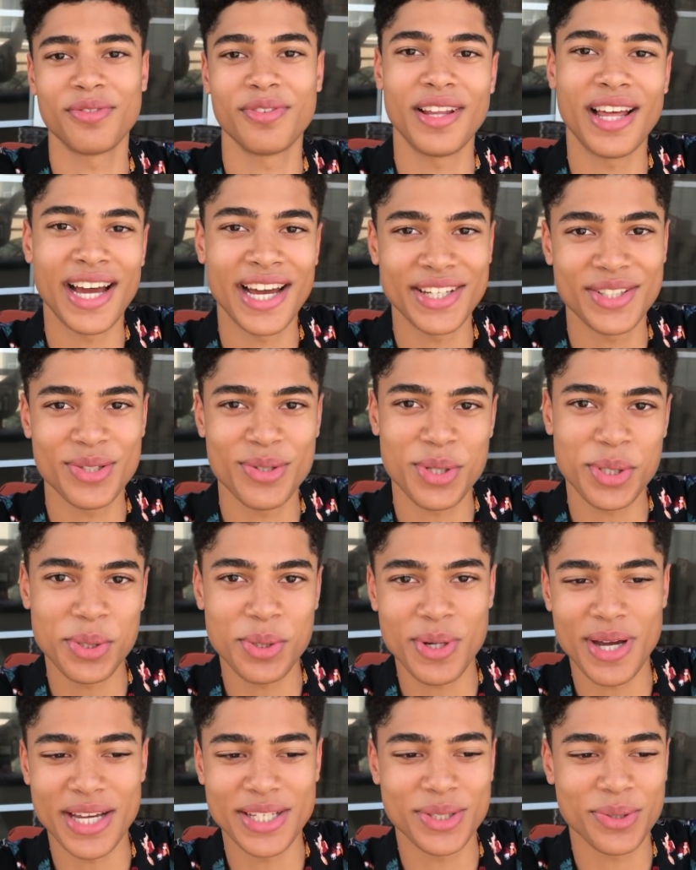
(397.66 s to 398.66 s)
fly to the
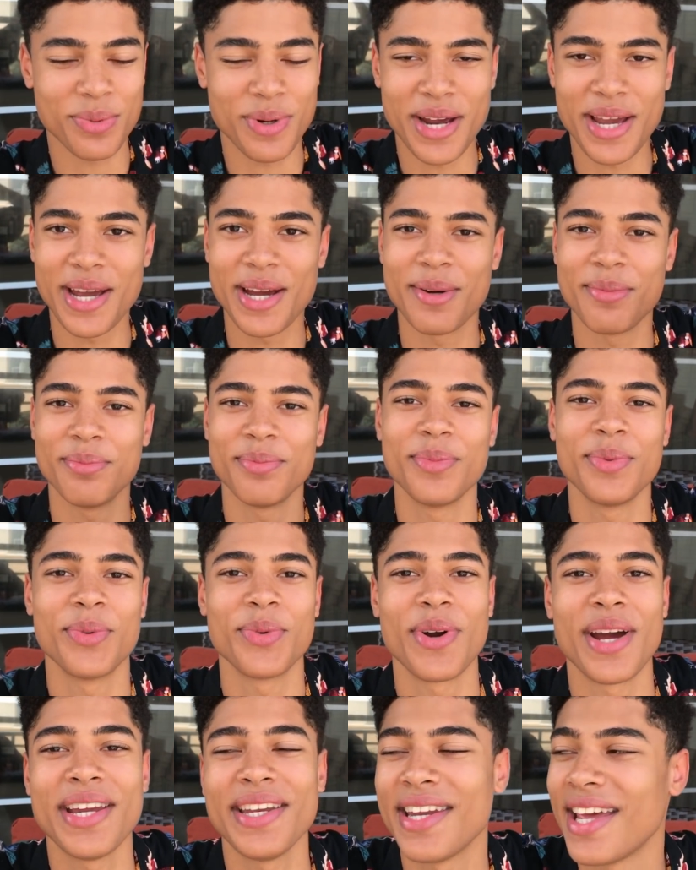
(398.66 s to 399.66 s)
US where I am
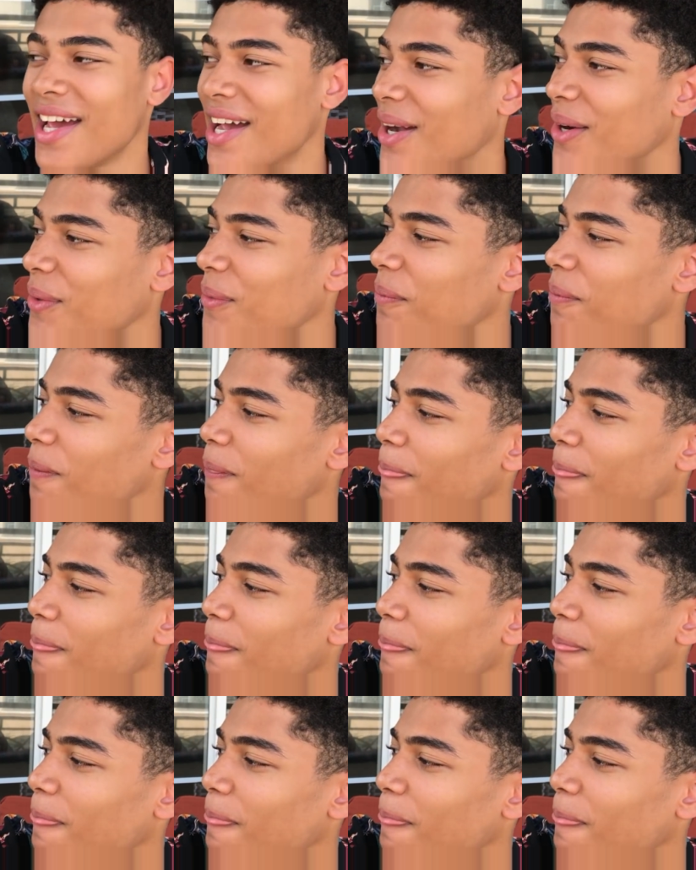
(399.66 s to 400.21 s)
right now.